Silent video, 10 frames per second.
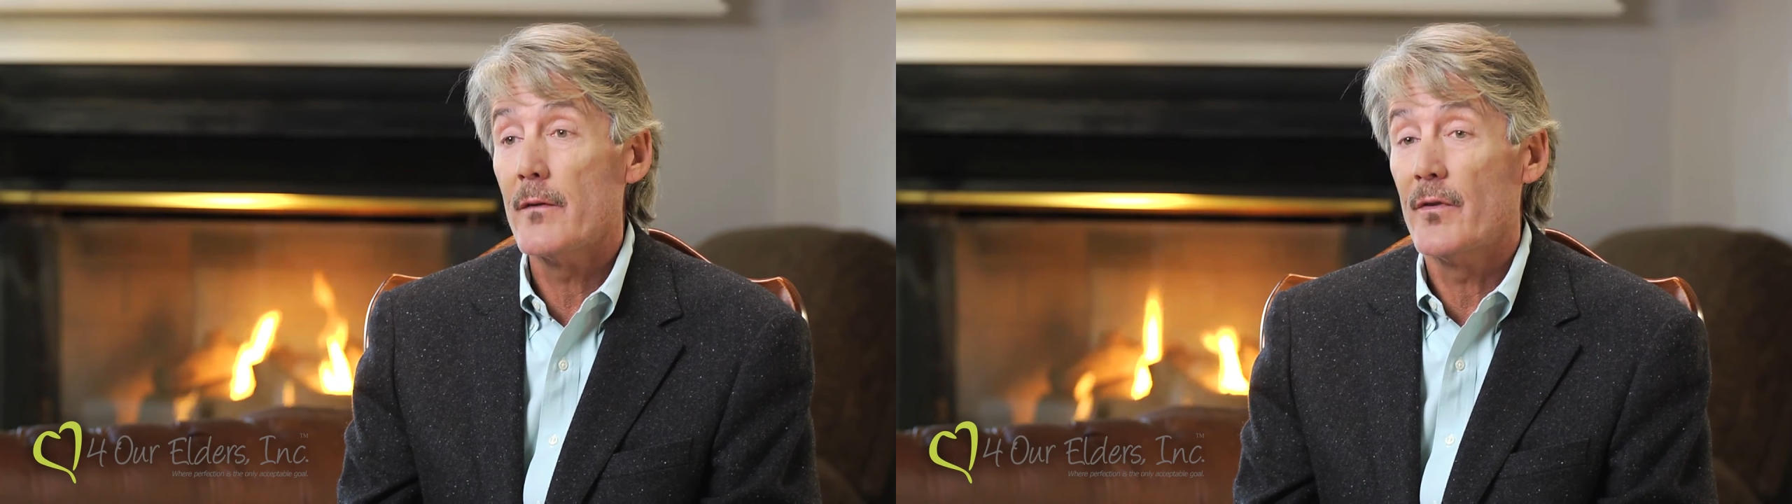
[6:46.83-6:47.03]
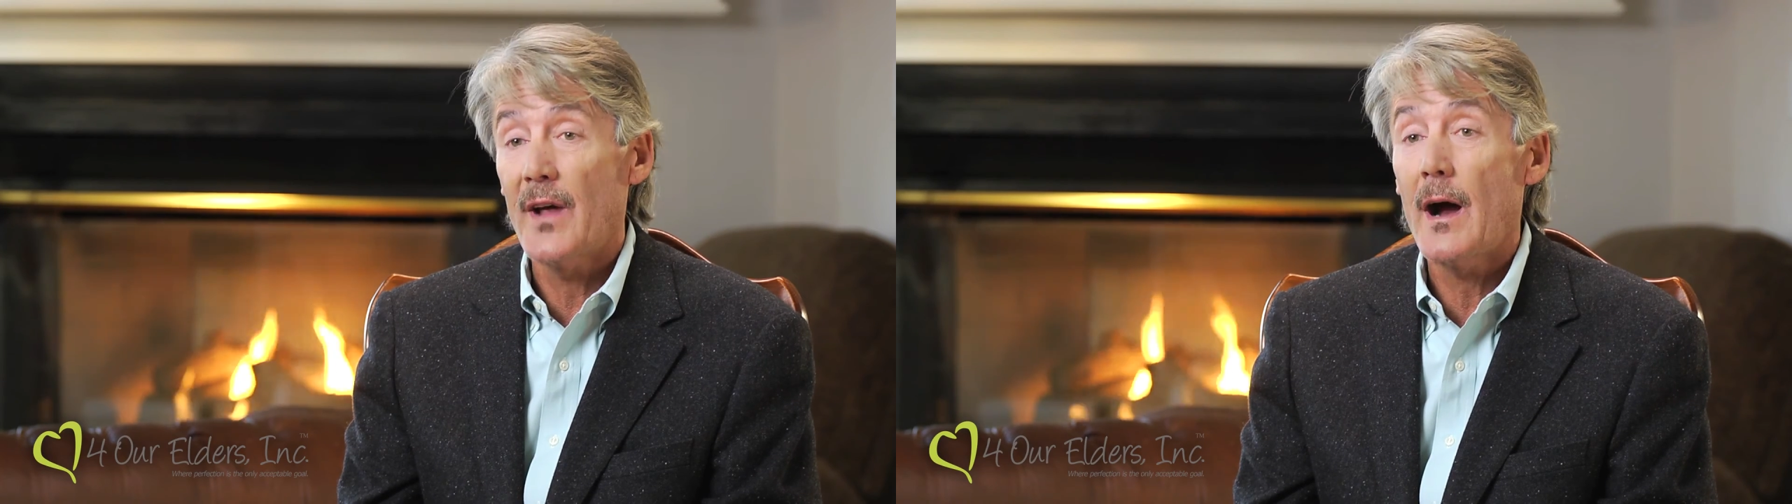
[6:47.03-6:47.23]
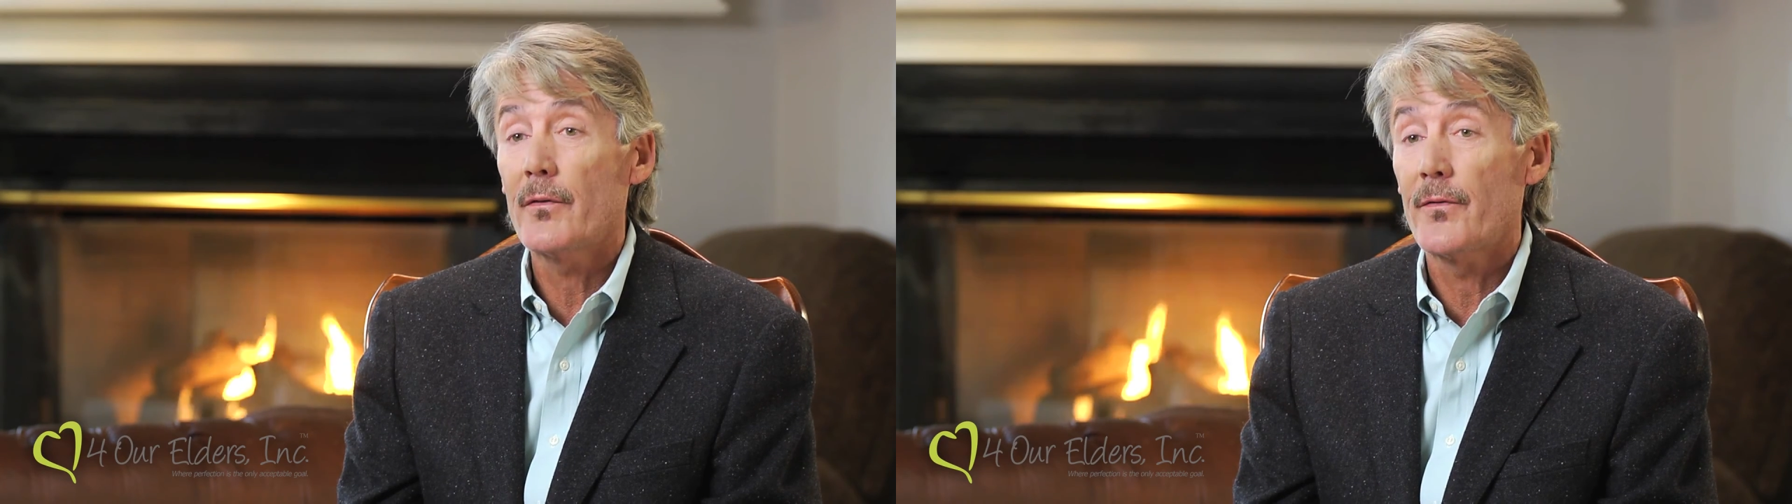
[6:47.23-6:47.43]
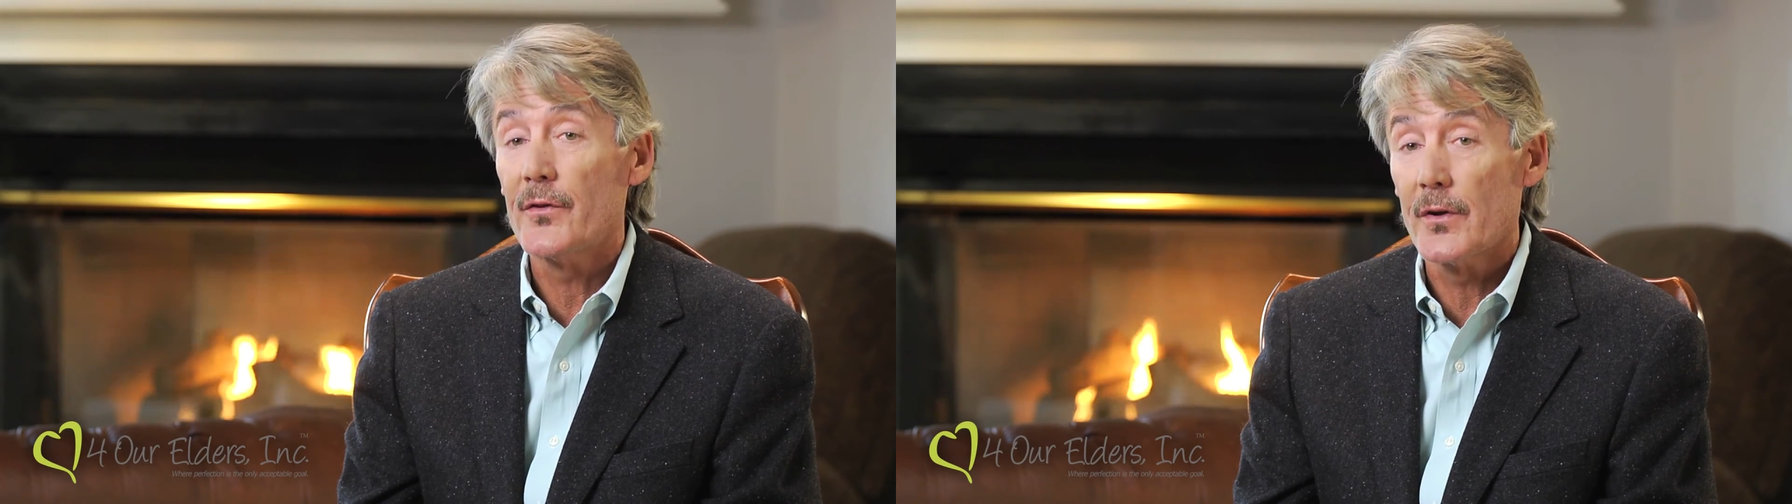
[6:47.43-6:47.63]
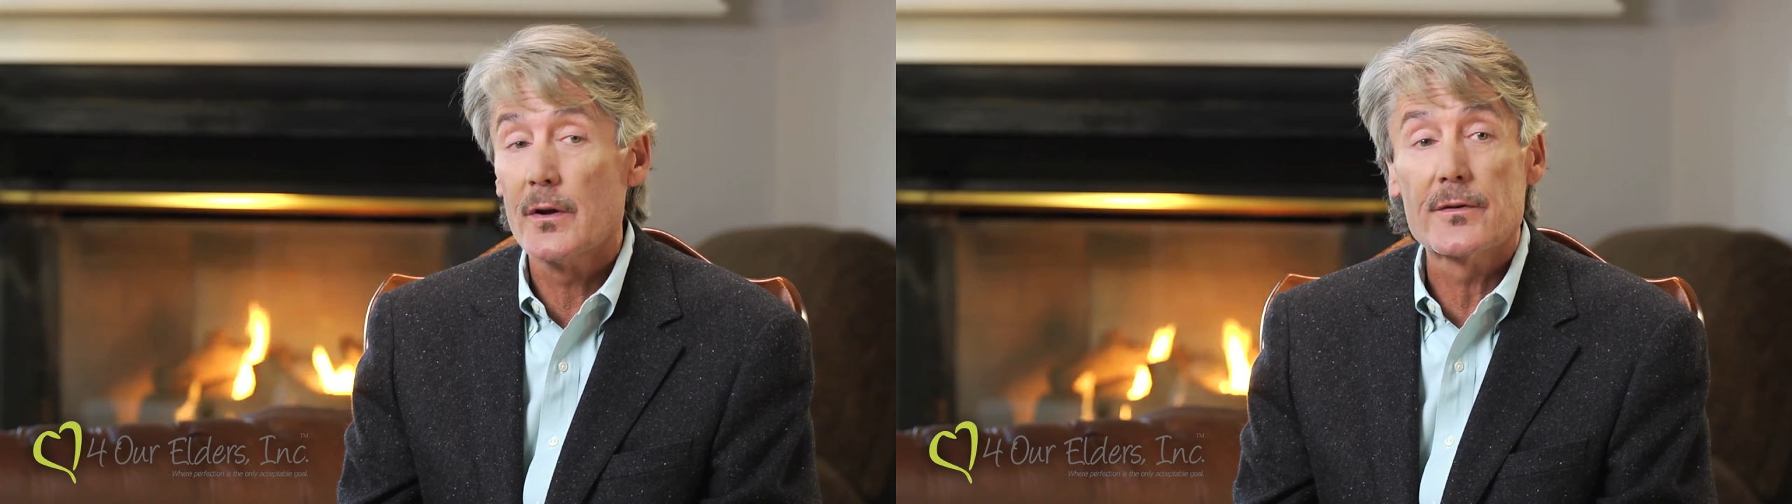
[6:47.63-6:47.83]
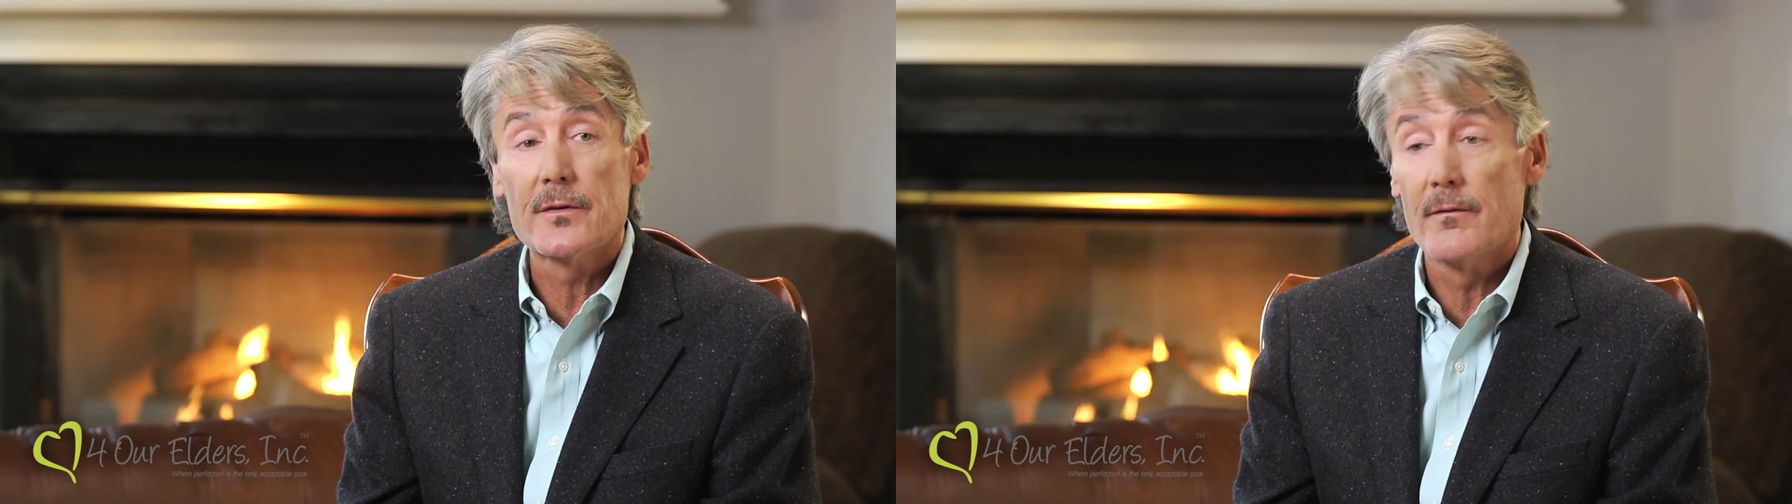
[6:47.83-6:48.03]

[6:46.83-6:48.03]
of our facilities